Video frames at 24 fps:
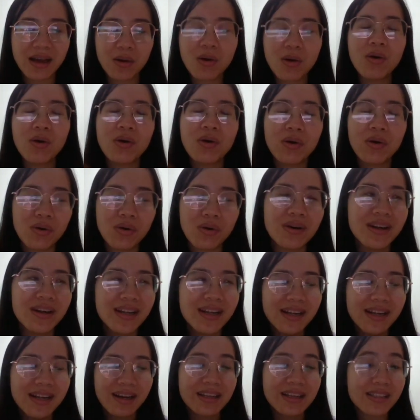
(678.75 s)
or
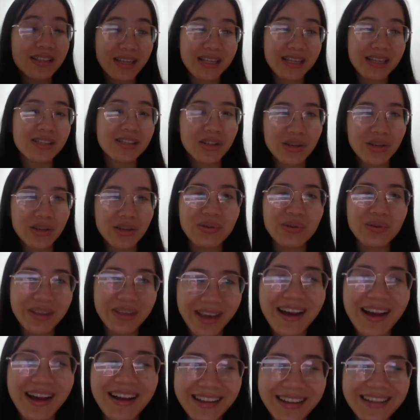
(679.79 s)
listening skill.
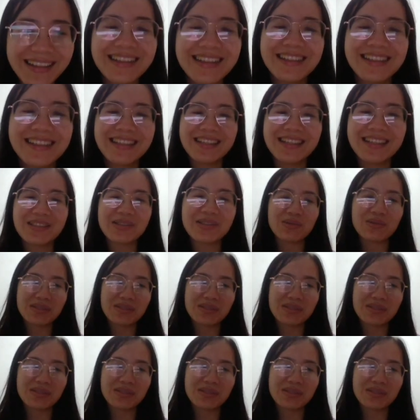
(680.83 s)
Yeah. So